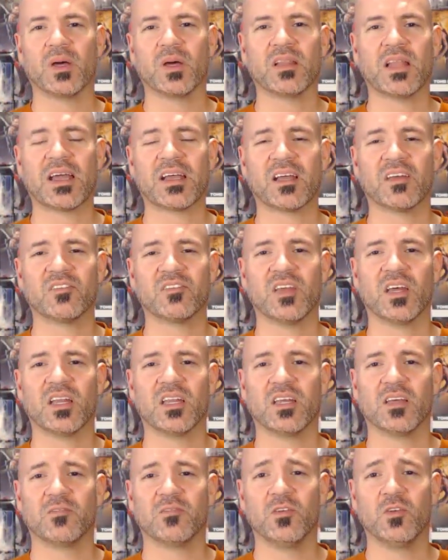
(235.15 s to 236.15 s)
But like I
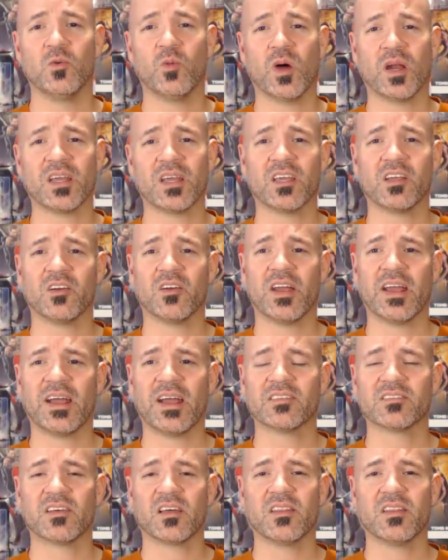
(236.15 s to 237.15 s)
said, if you want to get your
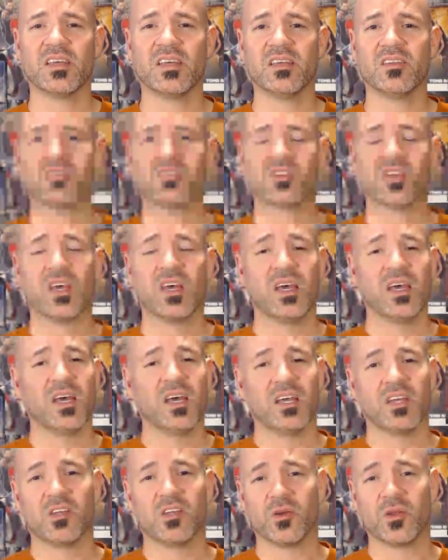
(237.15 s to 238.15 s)
hands on these,
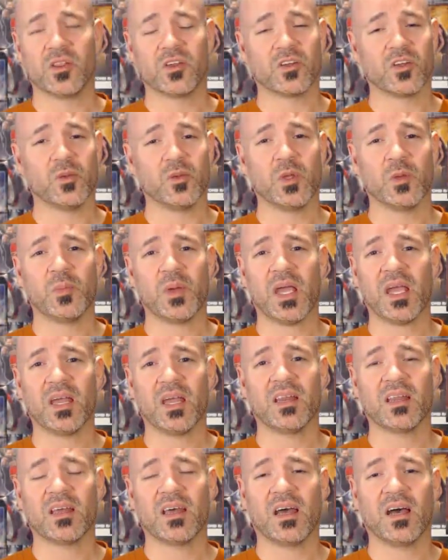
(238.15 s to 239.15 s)
you're either going to be
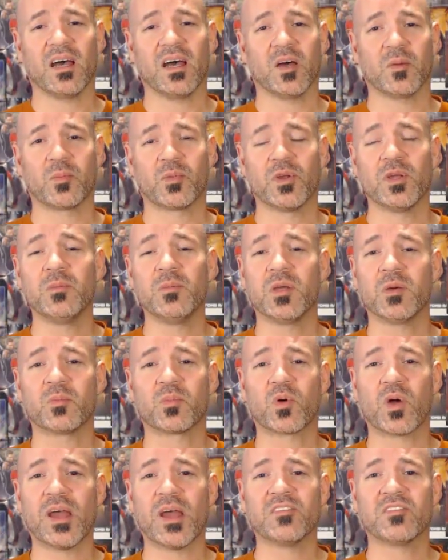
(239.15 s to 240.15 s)
paying
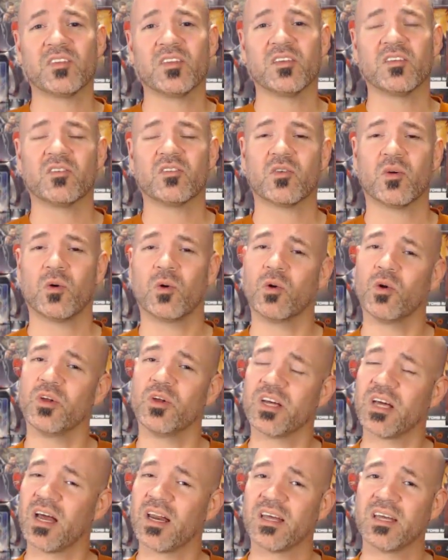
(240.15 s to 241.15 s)
premium prices, or
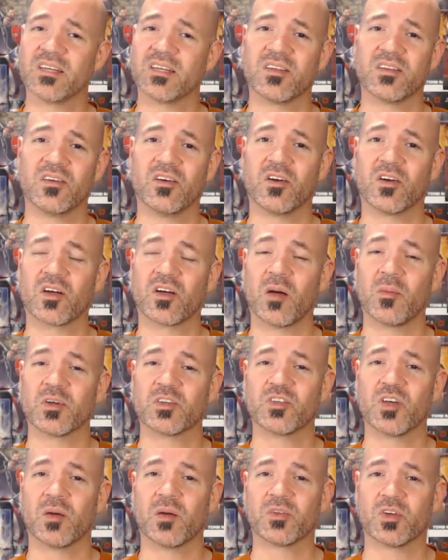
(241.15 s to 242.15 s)
you got to get to your
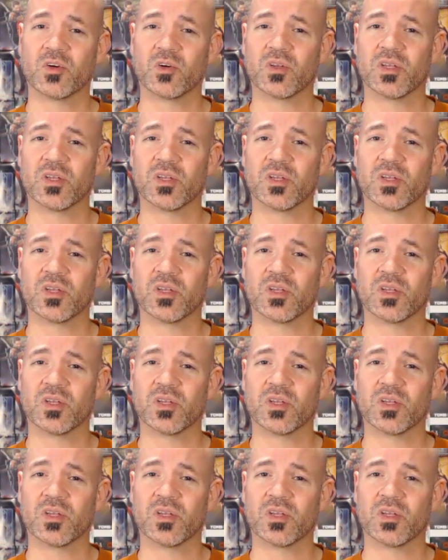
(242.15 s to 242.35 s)
comic shops